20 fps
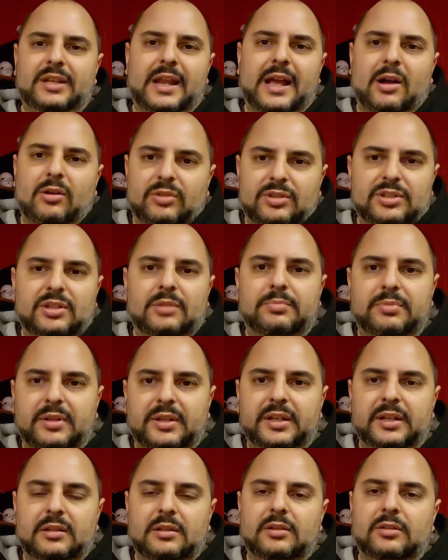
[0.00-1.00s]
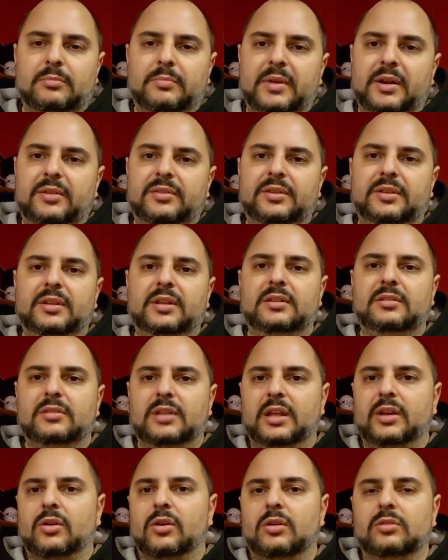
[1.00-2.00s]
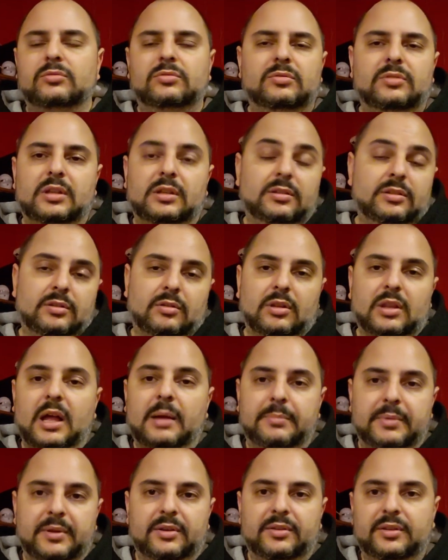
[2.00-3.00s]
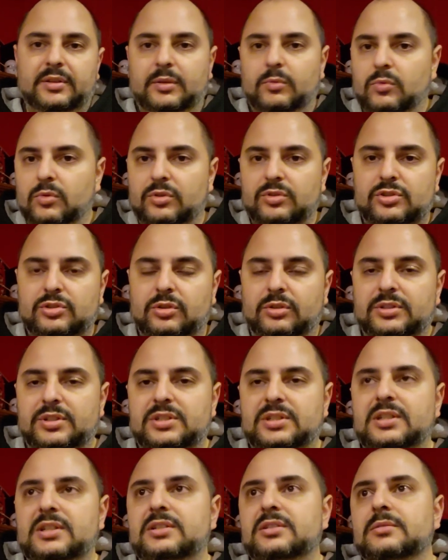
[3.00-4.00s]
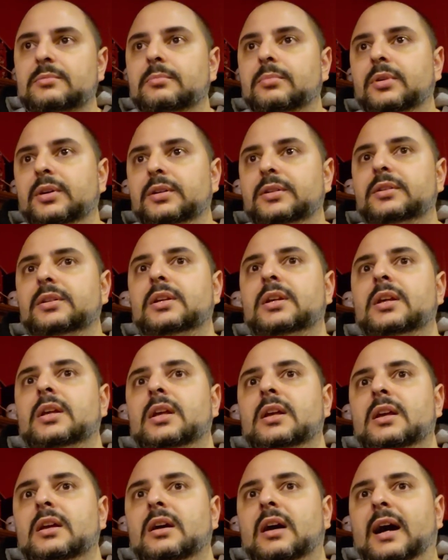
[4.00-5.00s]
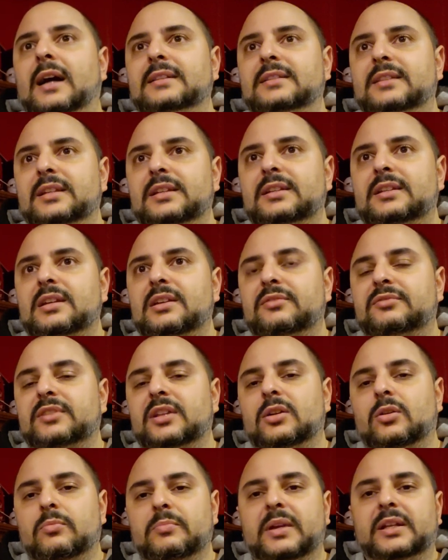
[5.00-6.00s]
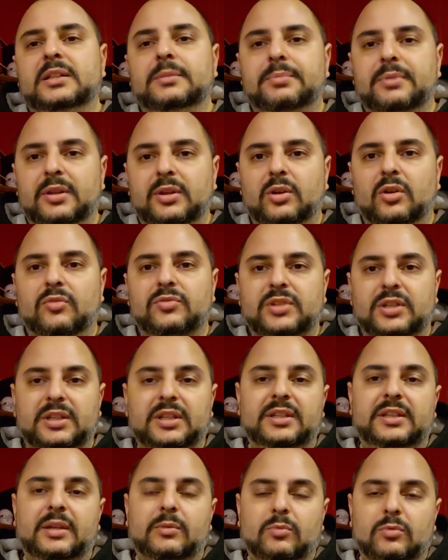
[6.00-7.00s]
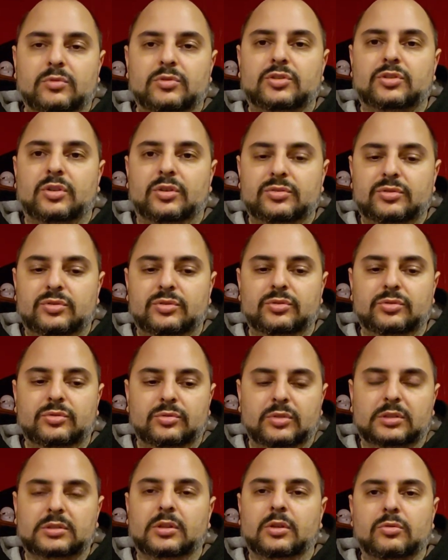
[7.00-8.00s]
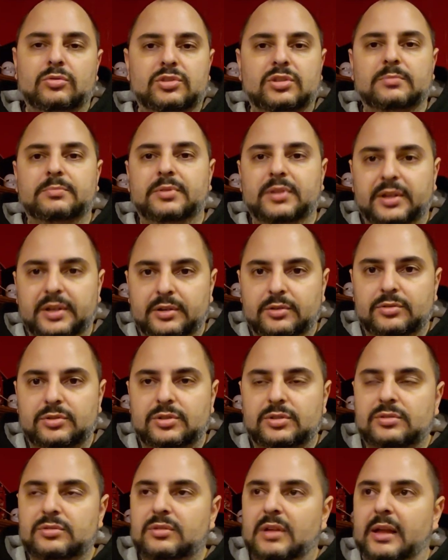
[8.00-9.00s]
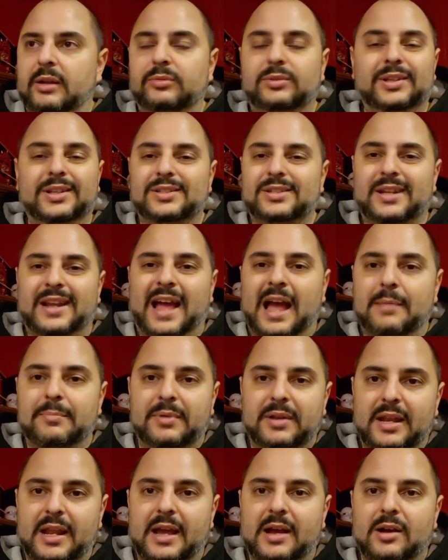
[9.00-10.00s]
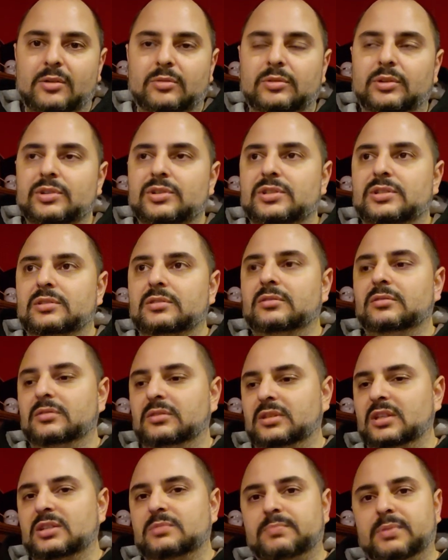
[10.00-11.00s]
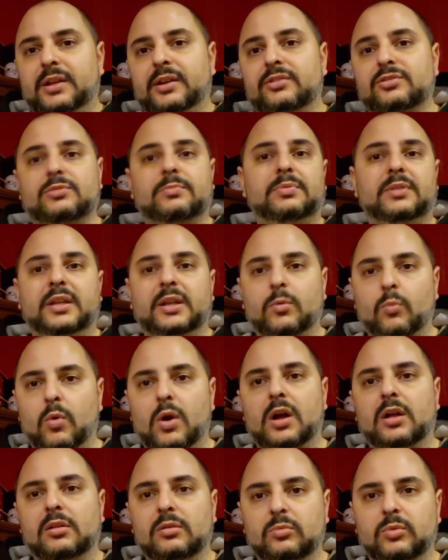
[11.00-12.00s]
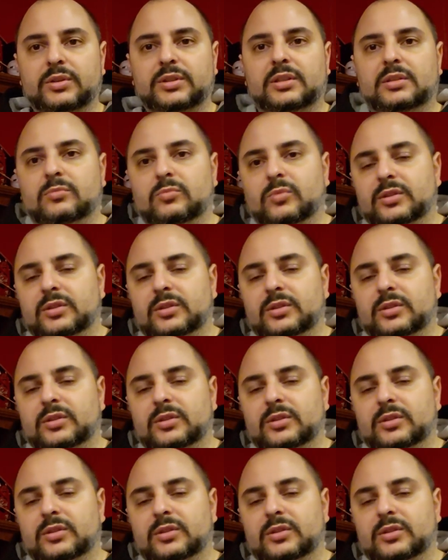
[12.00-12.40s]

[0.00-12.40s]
now because they're playing a little better than they are, you know, a lot better than they were at start the season. But I think if they don't make the playoffs, I think they will start to unload some players. I don't think it's going to happen now because these players are playing well with